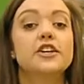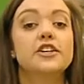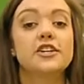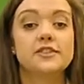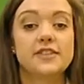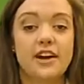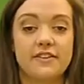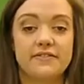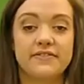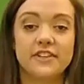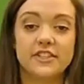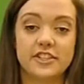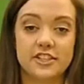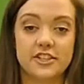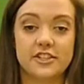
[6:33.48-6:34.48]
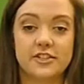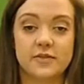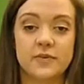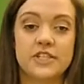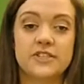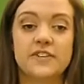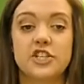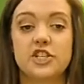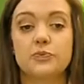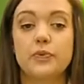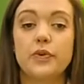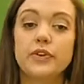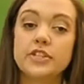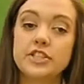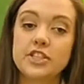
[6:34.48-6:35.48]
use our filters, which feature
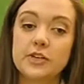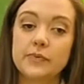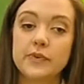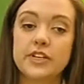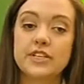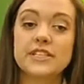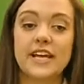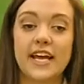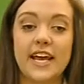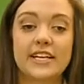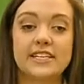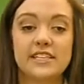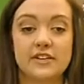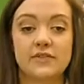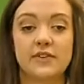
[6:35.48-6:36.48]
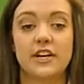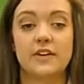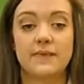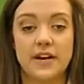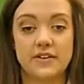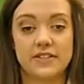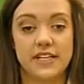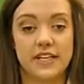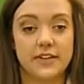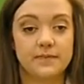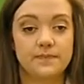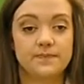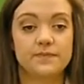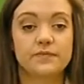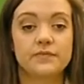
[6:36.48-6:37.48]
both terminals and DIN rail mounting.
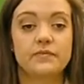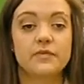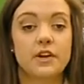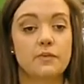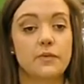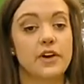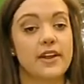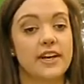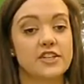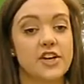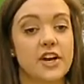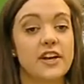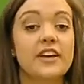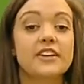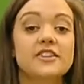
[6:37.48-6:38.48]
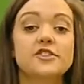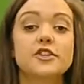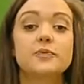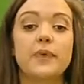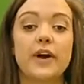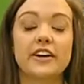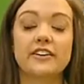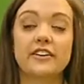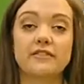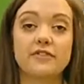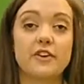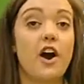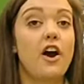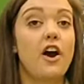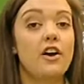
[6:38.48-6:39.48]
Murrelektronik is your partner
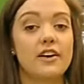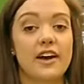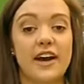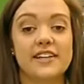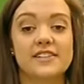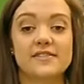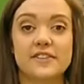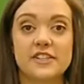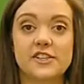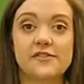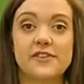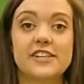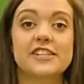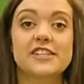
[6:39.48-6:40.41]
for all kinds of interface